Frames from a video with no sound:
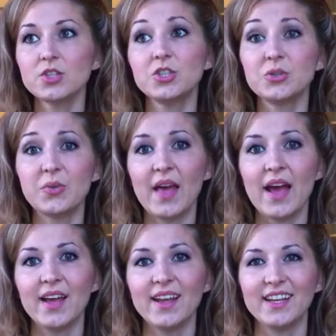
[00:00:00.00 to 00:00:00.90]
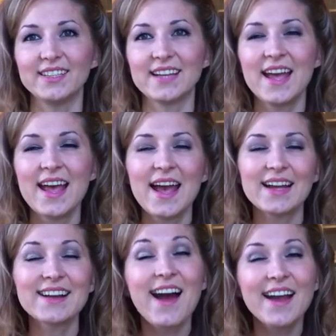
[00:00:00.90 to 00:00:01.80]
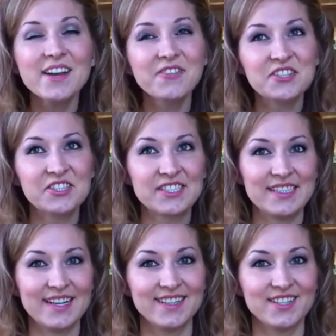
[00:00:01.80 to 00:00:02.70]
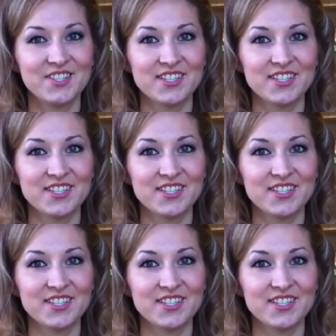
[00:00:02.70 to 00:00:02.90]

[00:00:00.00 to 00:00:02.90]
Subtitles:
to do that. And kind of understand it,